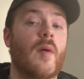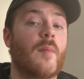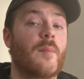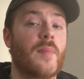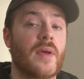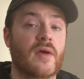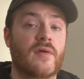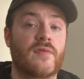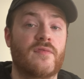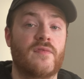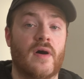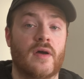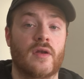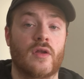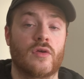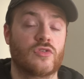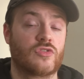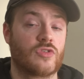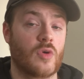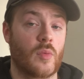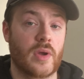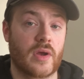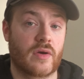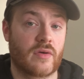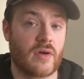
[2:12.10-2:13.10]
big fan of
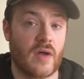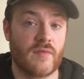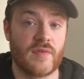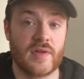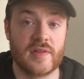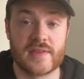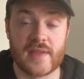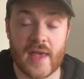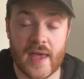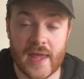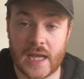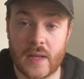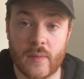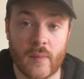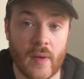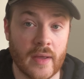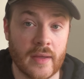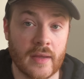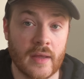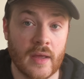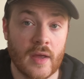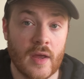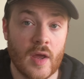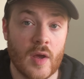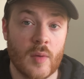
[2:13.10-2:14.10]
Zoe Kravitz anyway,